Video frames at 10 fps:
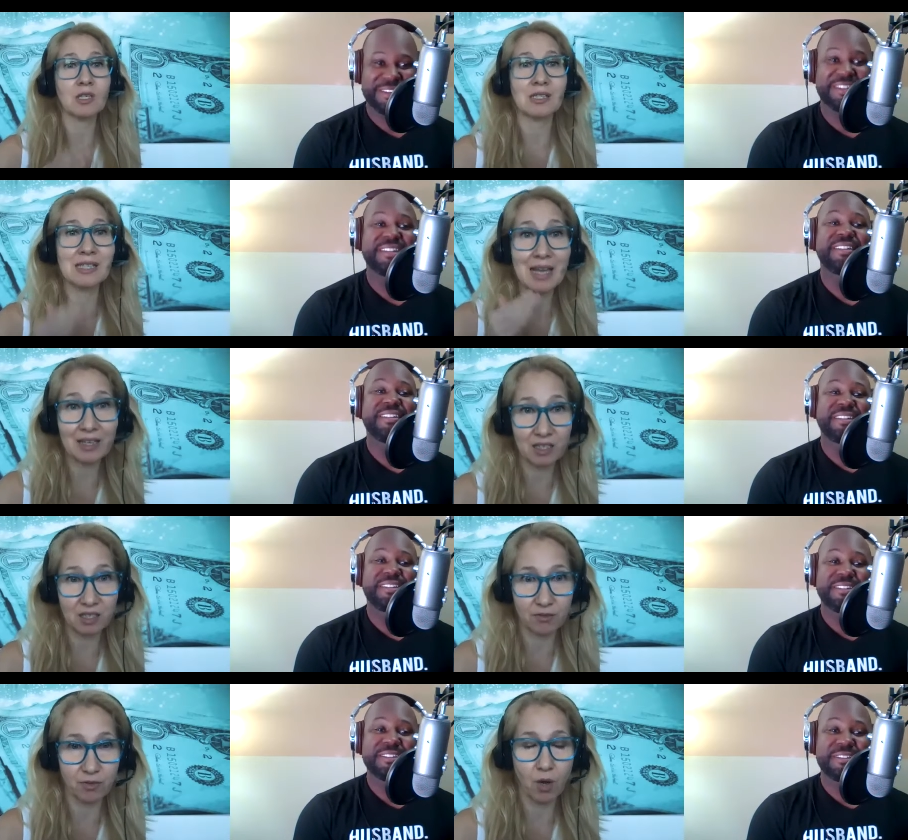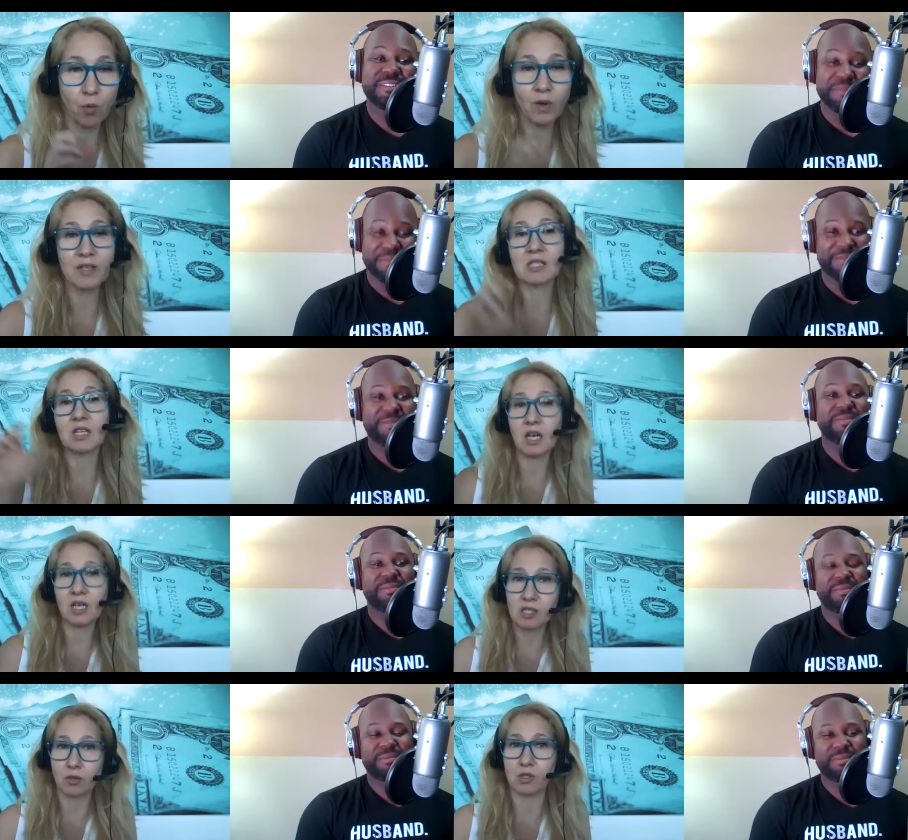Speaker 1: is negative what is mm-hmm. the
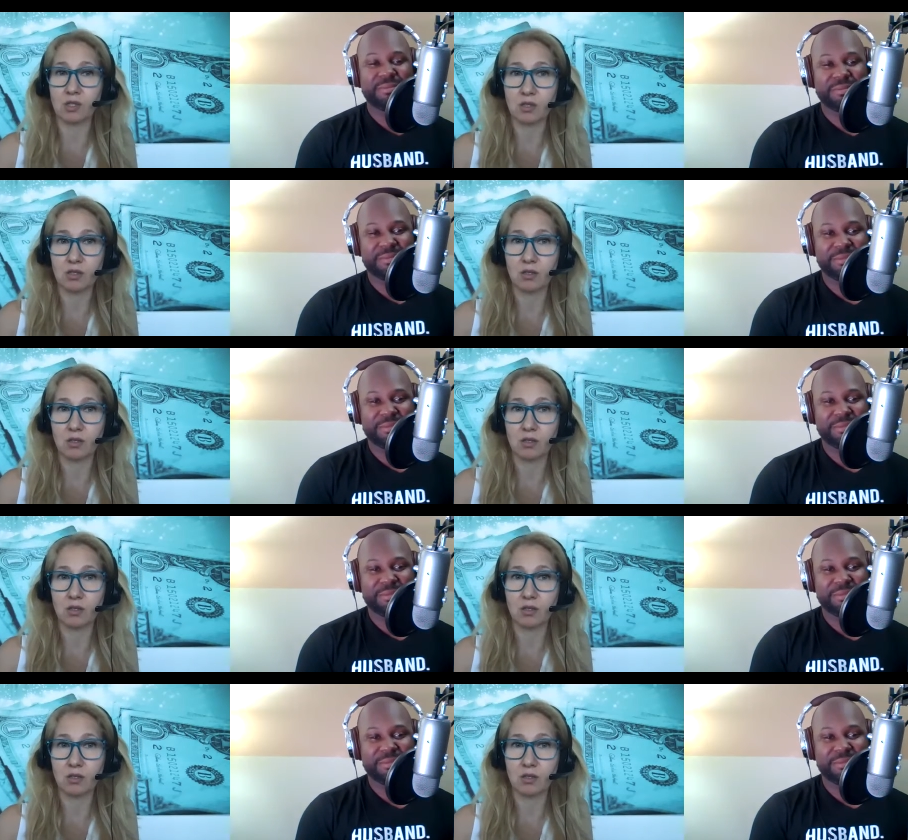consequence